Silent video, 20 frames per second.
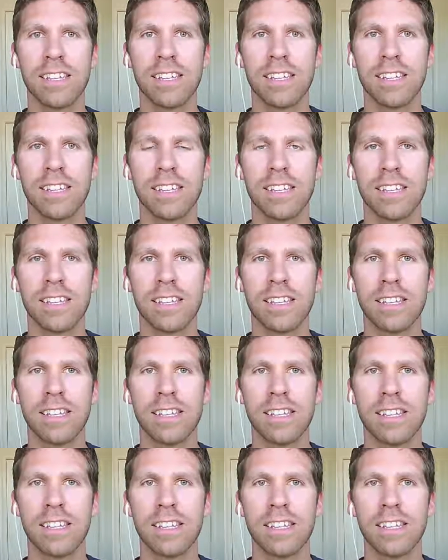
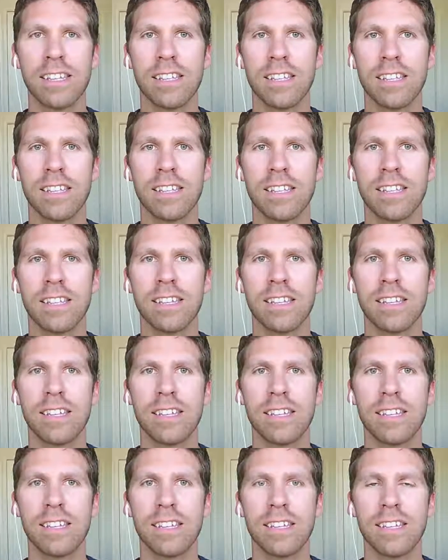
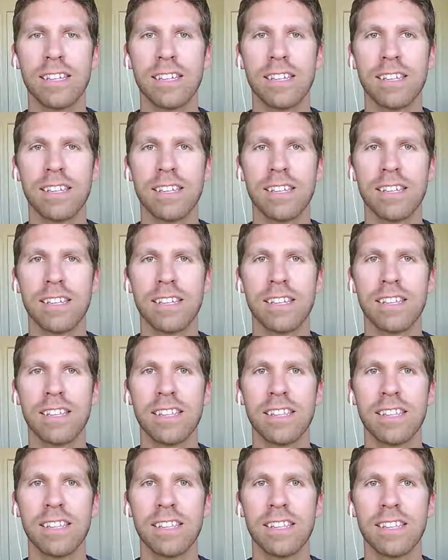
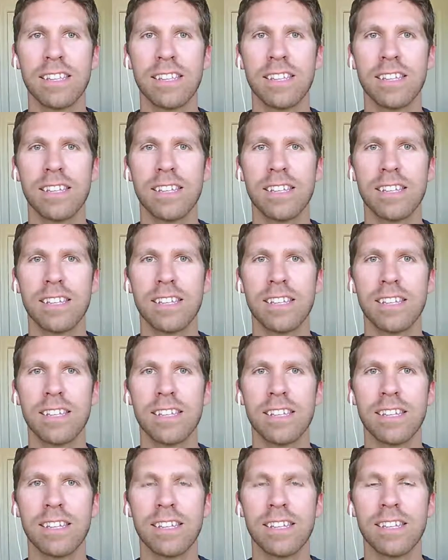
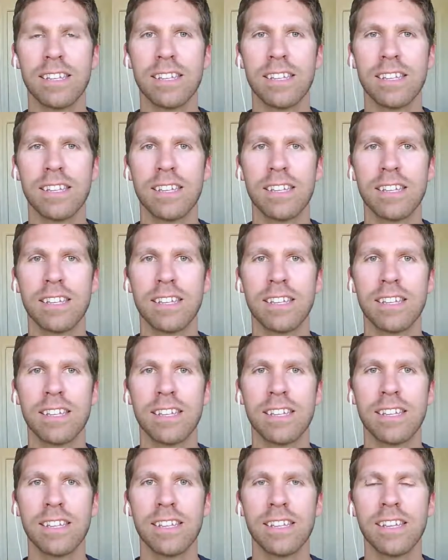
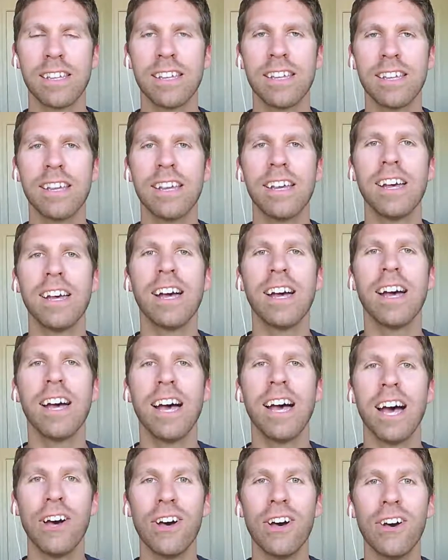
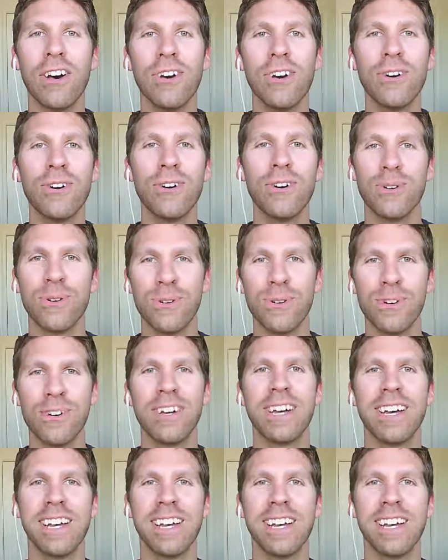(silent)